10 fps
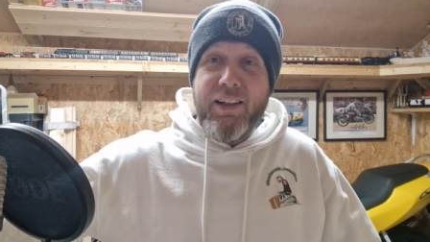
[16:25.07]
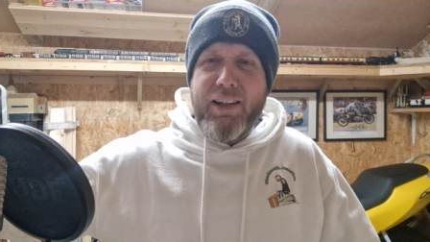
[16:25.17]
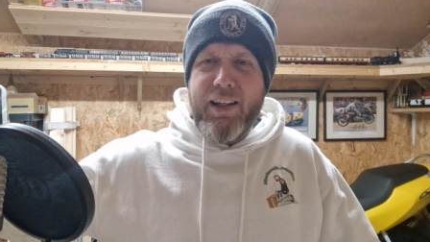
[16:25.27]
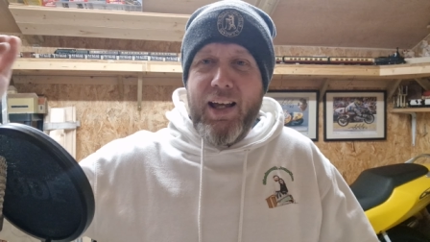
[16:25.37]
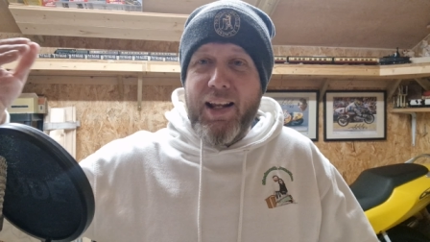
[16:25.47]

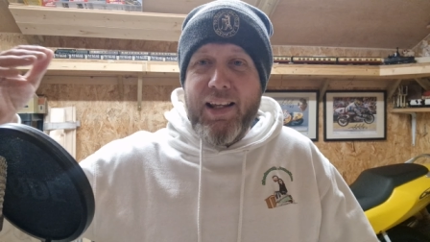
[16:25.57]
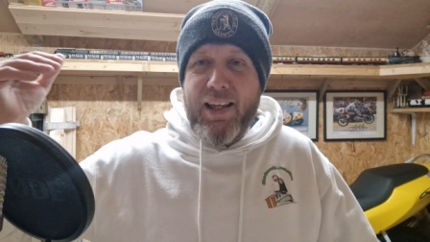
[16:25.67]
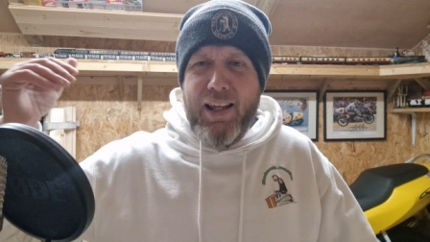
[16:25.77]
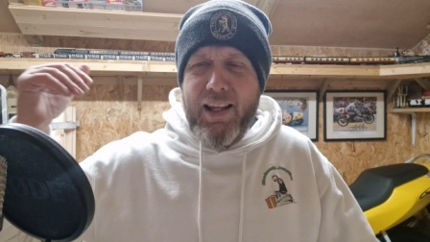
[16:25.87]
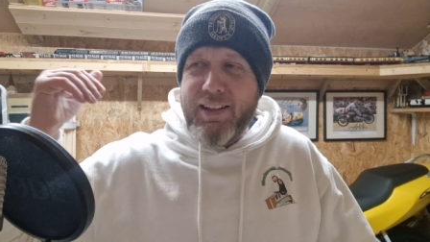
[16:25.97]
uh, and, it,
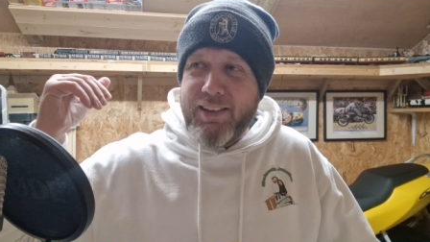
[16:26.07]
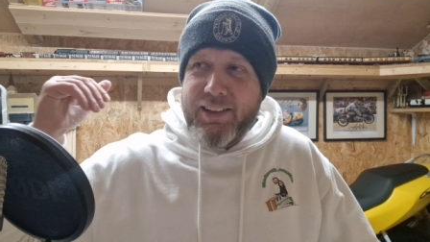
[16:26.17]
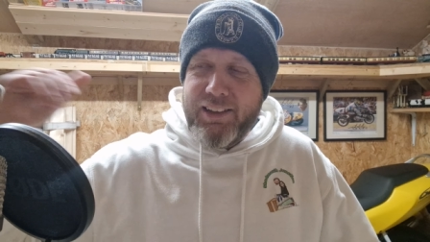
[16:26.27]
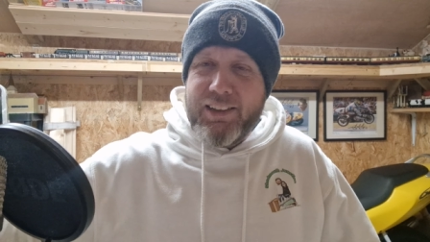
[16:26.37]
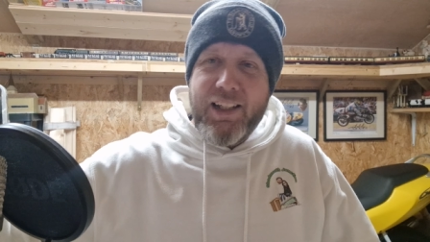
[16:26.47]
and
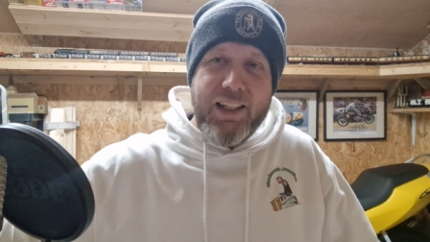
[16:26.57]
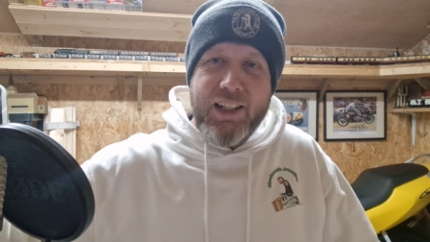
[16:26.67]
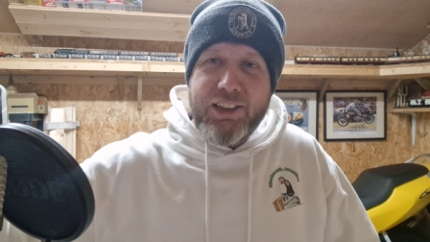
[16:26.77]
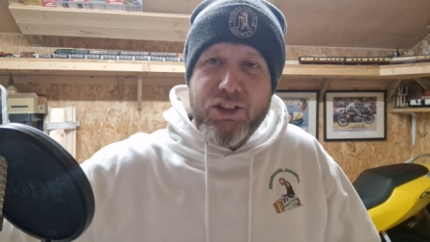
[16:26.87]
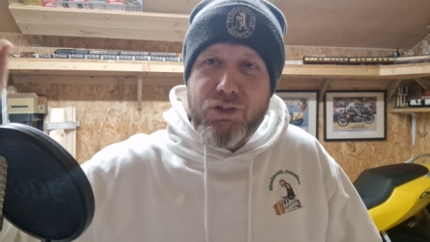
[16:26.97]
yeah,
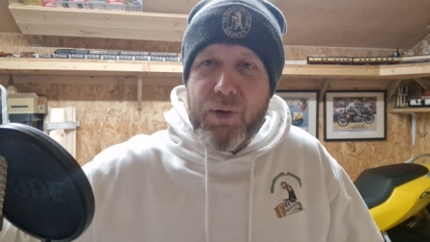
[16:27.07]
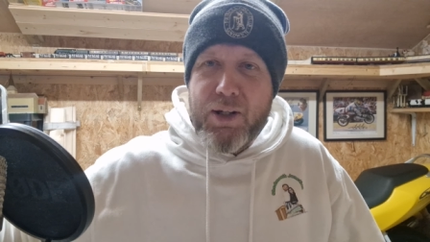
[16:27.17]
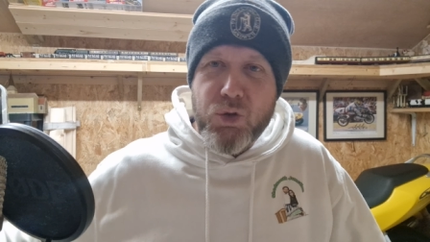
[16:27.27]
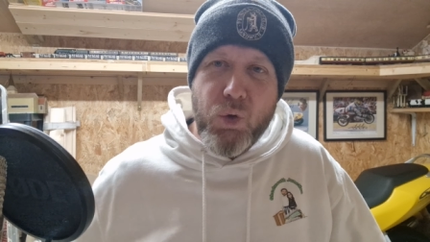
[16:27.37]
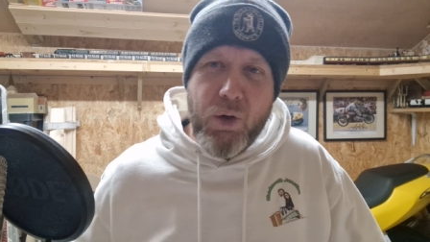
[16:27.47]
she's growing
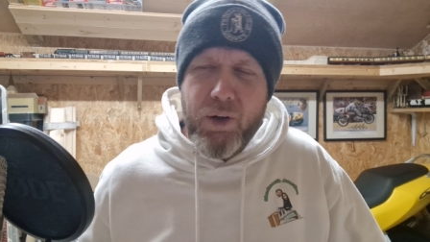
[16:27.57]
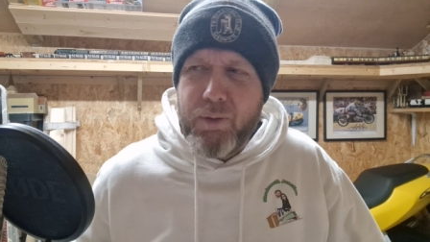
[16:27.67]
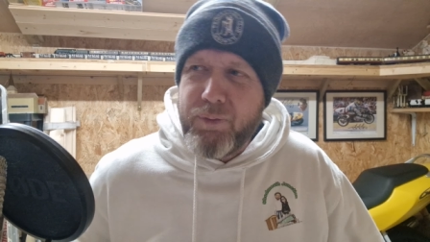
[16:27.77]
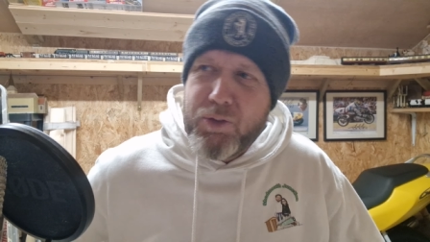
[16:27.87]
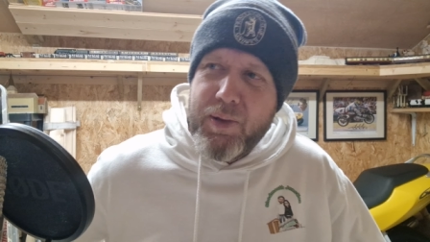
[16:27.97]
into a, a,
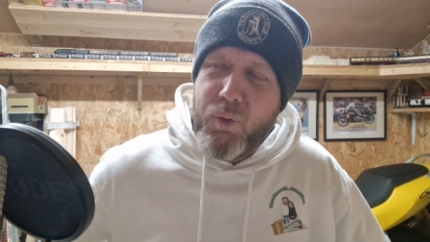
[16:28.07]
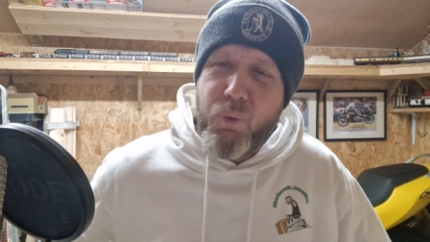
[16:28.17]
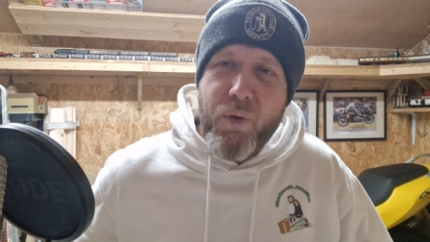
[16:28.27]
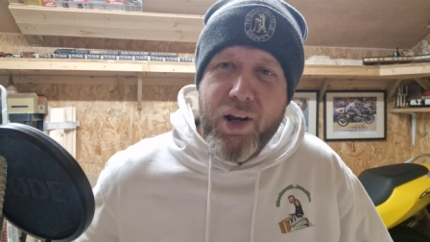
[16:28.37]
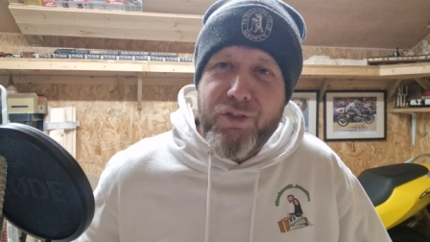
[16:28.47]
to be a
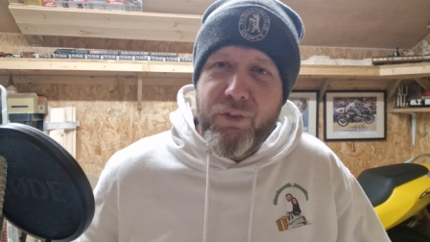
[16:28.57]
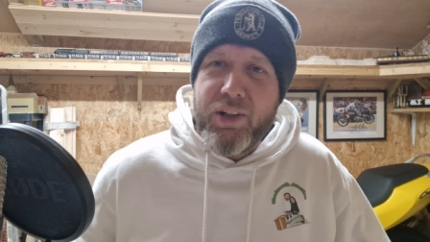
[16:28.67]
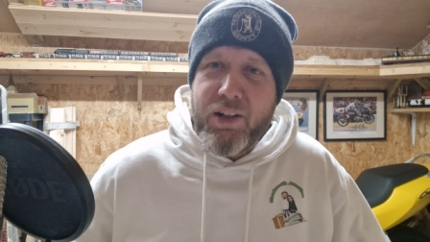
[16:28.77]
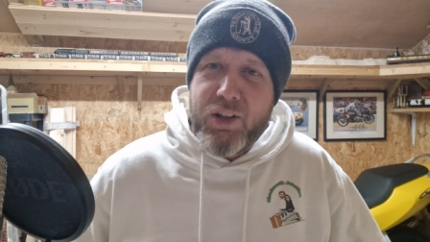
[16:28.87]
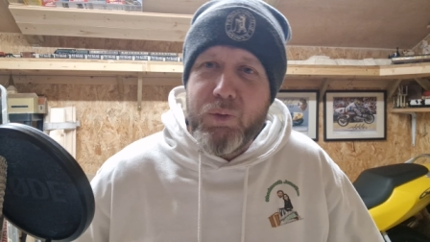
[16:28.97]
wonderful
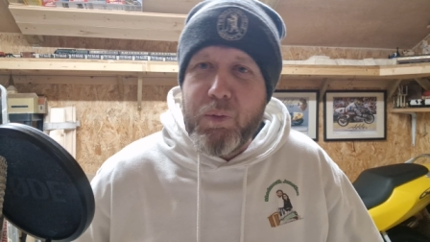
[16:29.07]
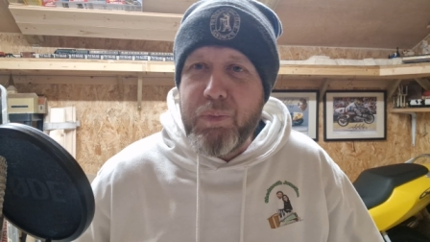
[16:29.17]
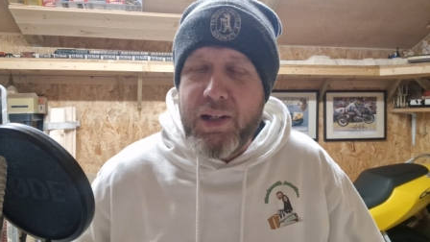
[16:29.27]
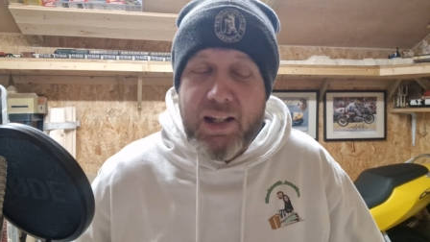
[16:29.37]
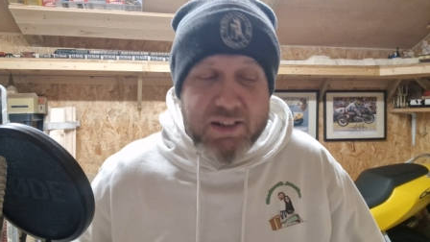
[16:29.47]
young human
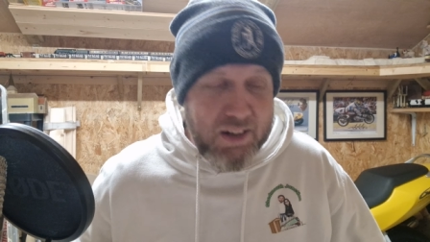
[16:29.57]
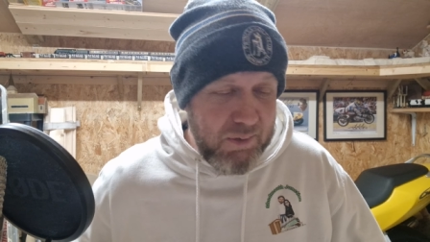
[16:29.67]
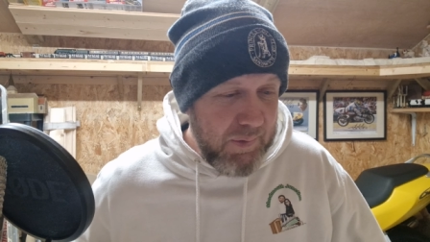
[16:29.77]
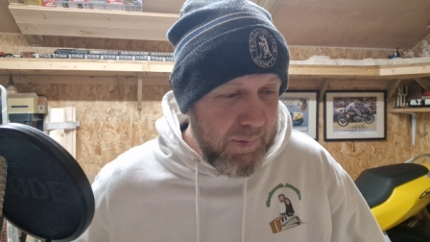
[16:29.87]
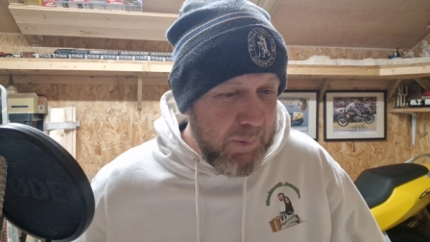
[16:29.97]
being. So,
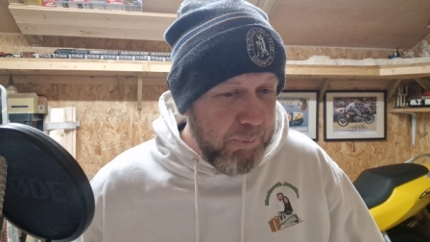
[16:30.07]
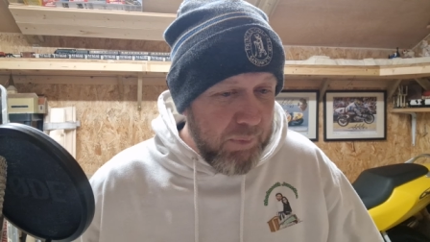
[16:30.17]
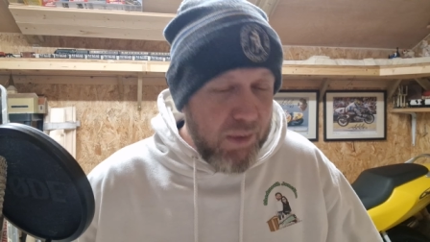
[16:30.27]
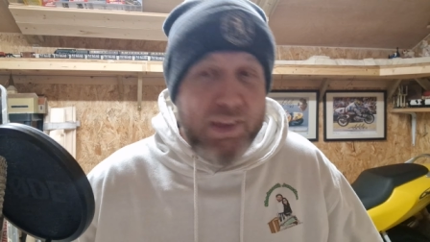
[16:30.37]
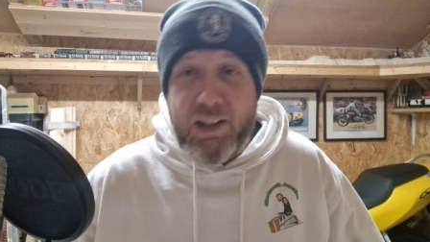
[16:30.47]

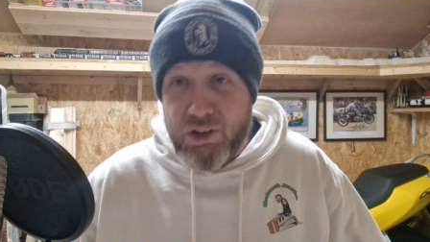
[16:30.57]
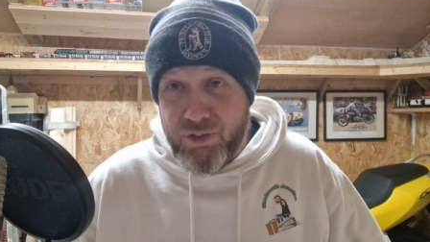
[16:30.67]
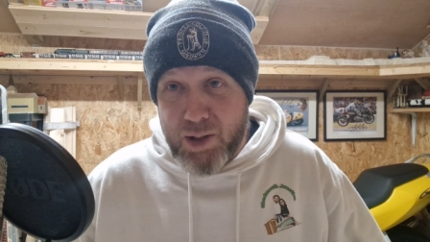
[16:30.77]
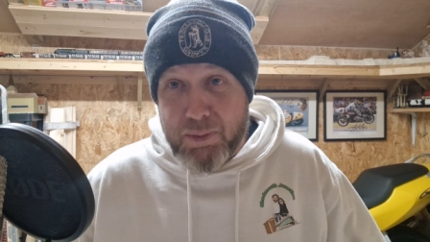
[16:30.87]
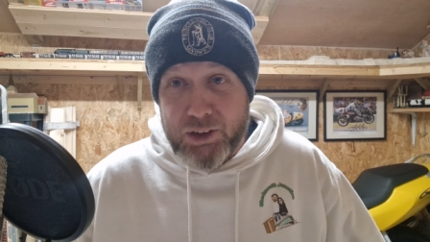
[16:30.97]
thank you
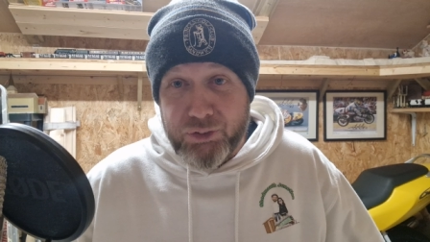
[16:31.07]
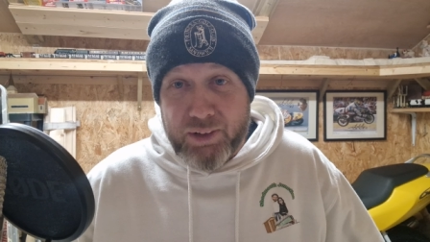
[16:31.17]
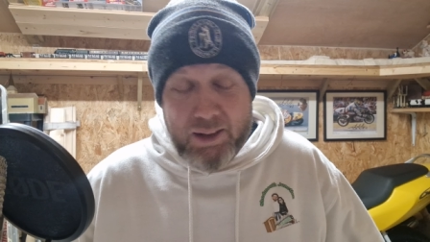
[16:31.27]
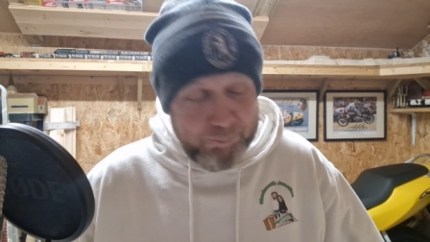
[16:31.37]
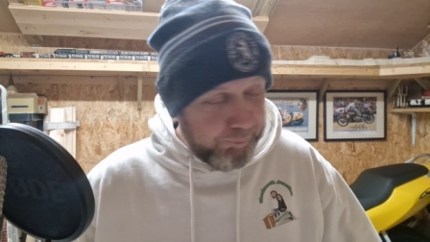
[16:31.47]
very much for
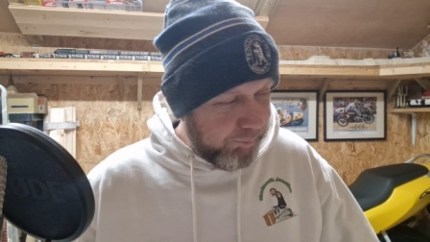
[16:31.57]
that.